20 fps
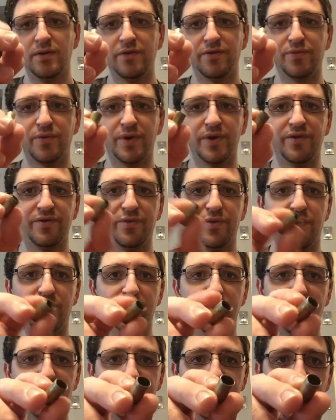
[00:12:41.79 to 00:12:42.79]
This one is the
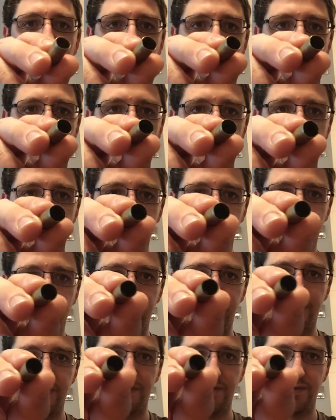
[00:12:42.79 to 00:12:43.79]
one with the flat spot.
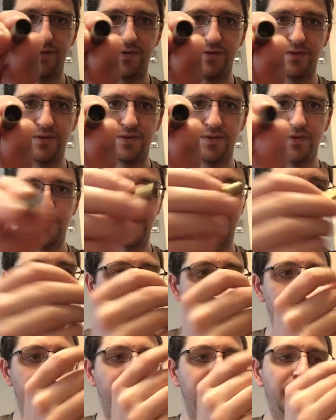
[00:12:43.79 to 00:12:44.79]

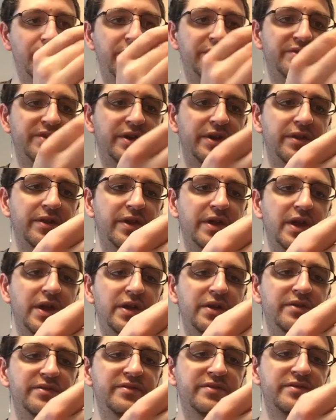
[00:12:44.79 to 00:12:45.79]
Again, on the right side of the
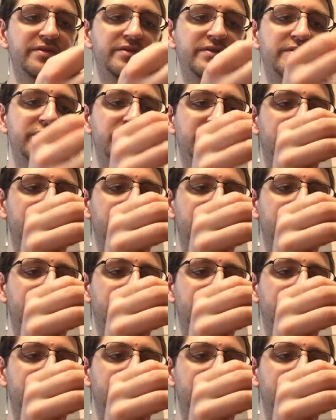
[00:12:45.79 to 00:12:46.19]
case.